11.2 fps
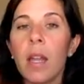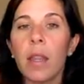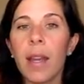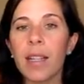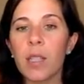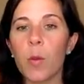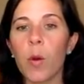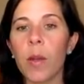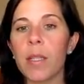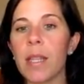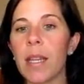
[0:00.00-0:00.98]
The next
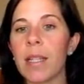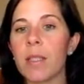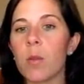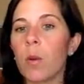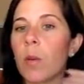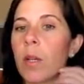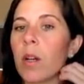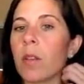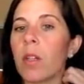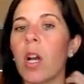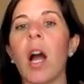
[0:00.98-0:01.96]
point is what we
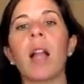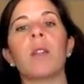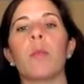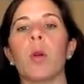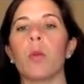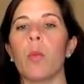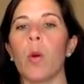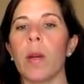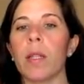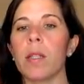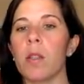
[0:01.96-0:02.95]
call the collarbone
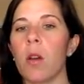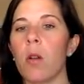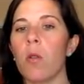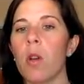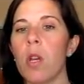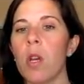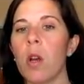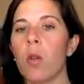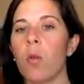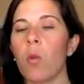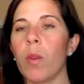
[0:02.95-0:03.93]
point. So
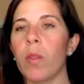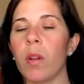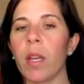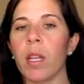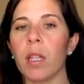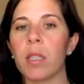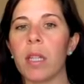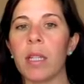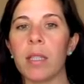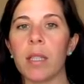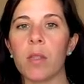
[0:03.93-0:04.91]
with your
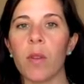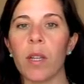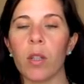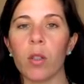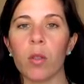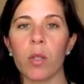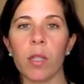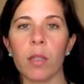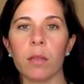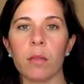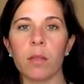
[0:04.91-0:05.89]
index finger you
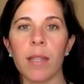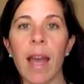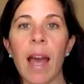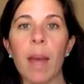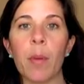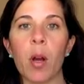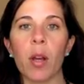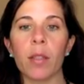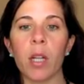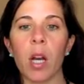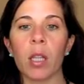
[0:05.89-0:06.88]
can tap
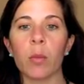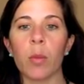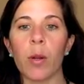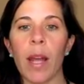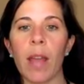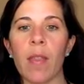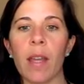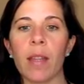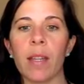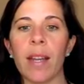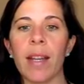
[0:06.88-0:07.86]
on the collarbone, and
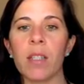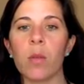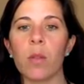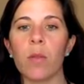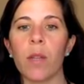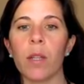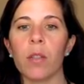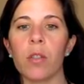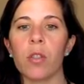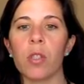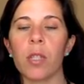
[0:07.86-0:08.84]
then the next 3
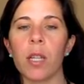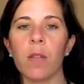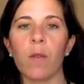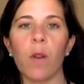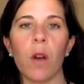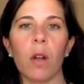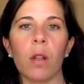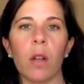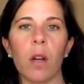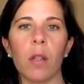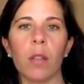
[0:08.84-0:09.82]
fingers just kind of
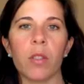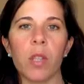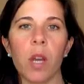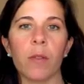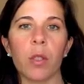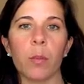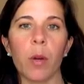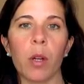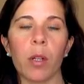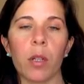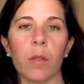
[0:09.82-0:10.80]
fall on the softer
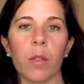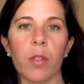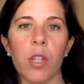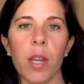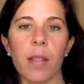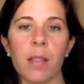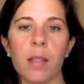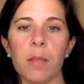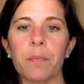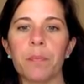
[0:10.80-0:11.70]
part of your chest.